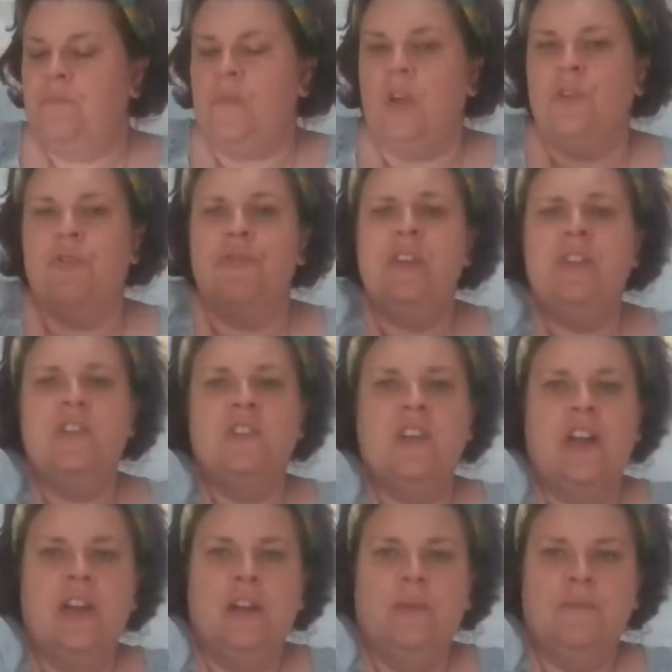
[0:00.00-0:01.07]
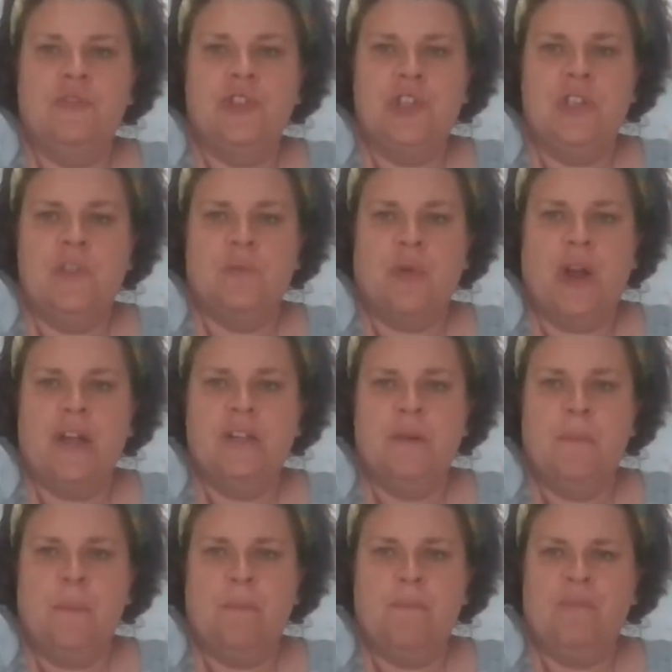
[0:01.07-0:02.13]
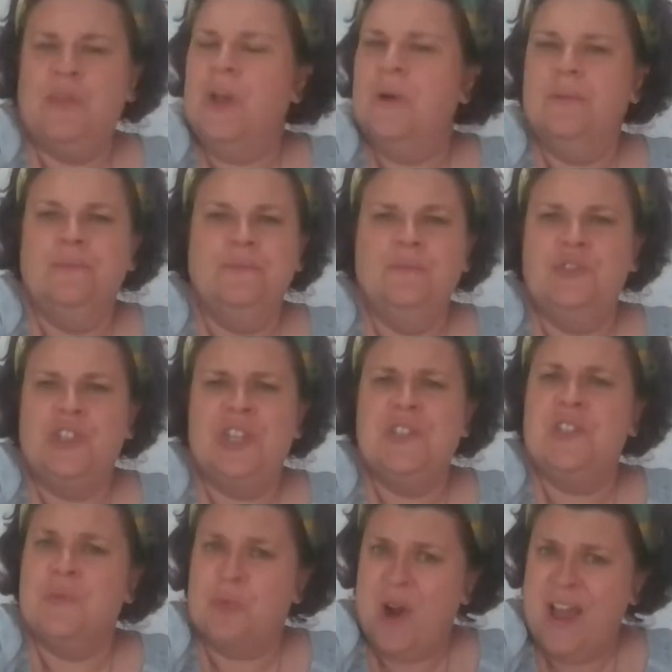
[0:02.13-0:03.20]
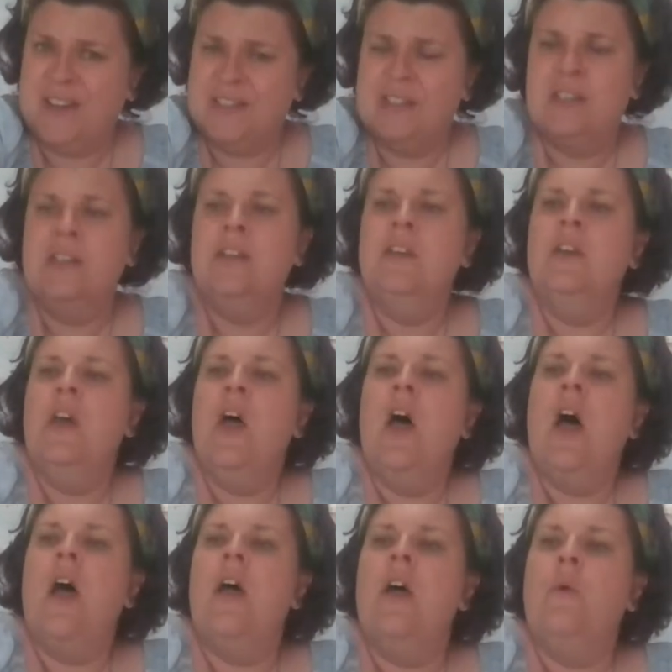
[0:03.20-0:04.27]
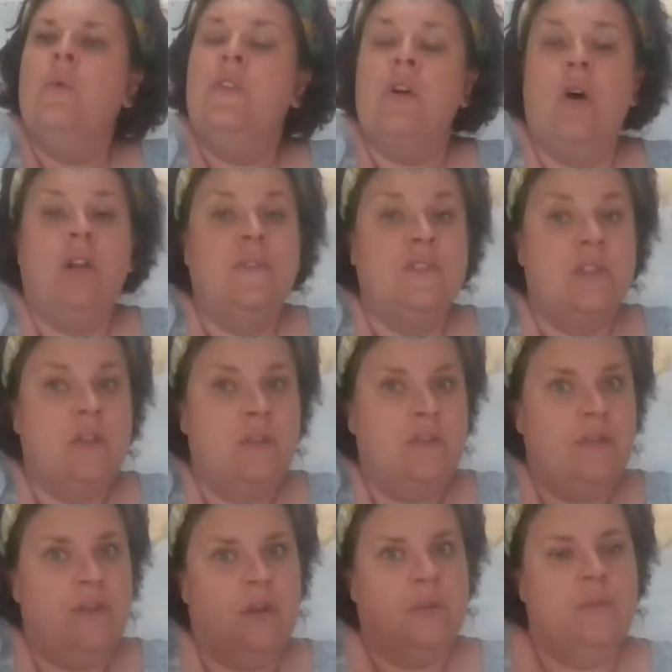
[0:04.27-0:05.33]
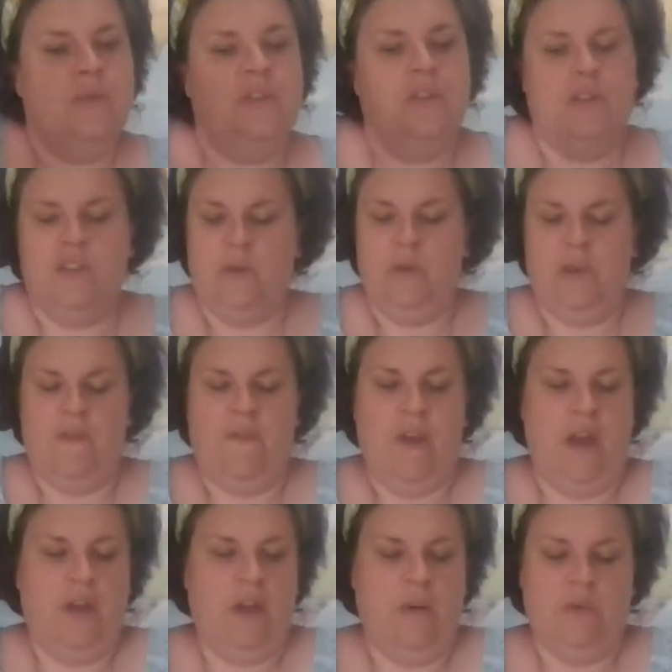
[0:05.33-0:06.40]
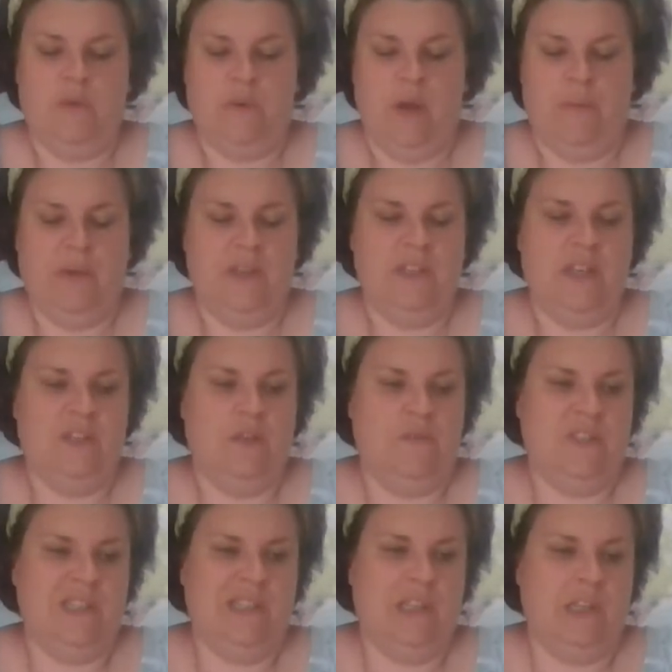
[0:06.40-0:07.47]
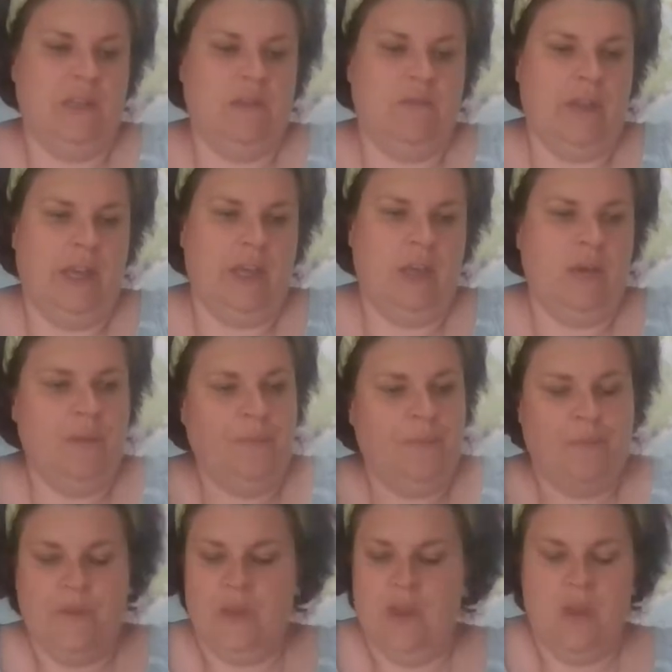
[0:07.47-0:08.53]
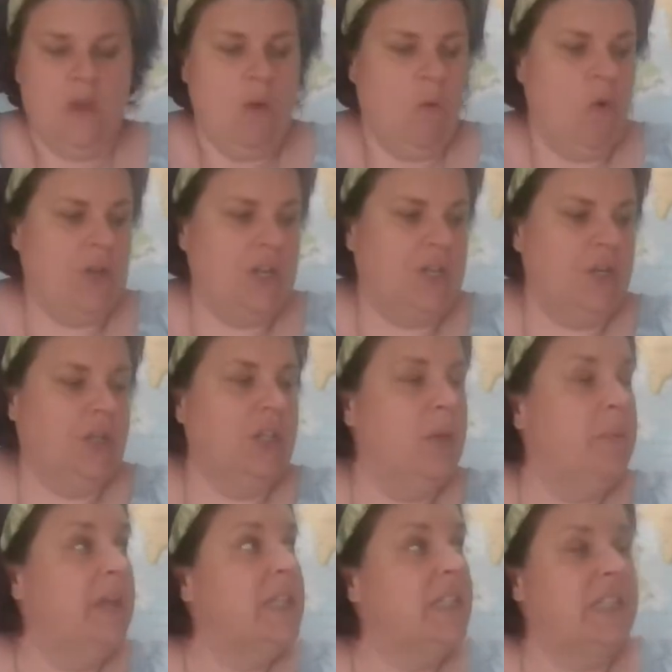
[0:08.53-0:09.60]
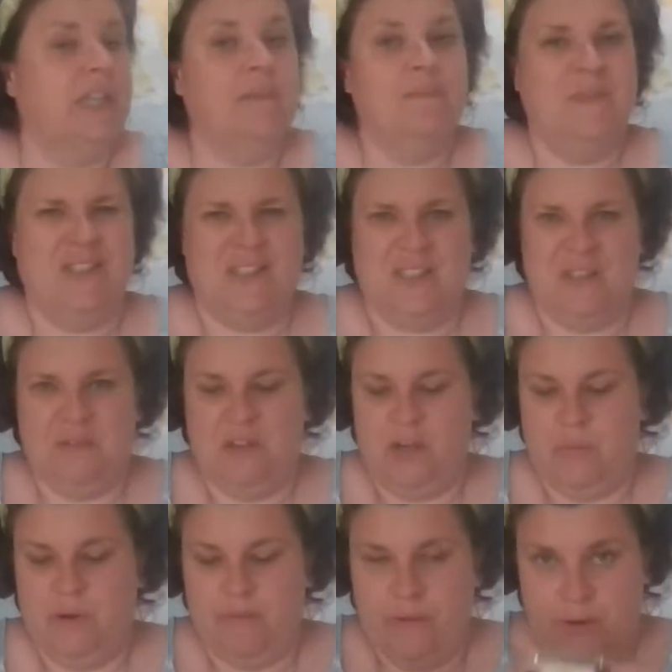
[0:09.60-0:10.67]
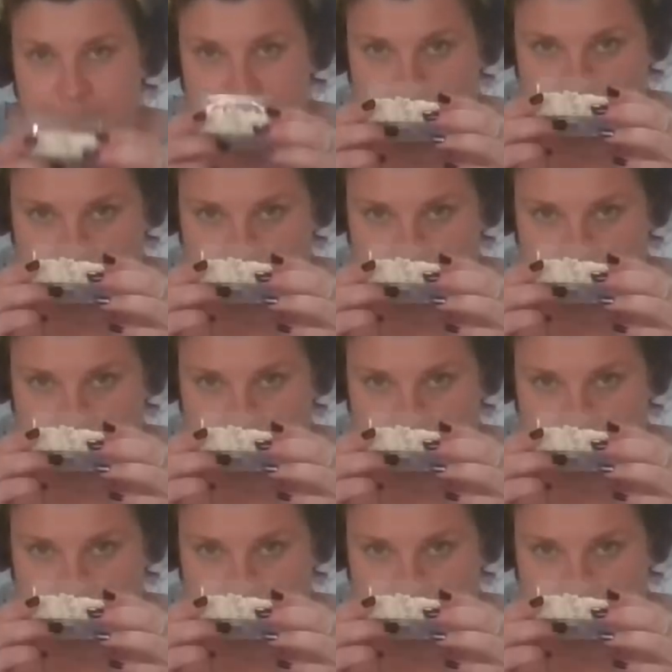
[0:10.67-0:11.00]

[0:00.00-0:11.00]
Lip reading: Greek-style cheese bread. No, cheese spread with olives and herbs. So we'll give that a go as well, because that's obviously like what you dunk your bits in. That sounded a bit rude.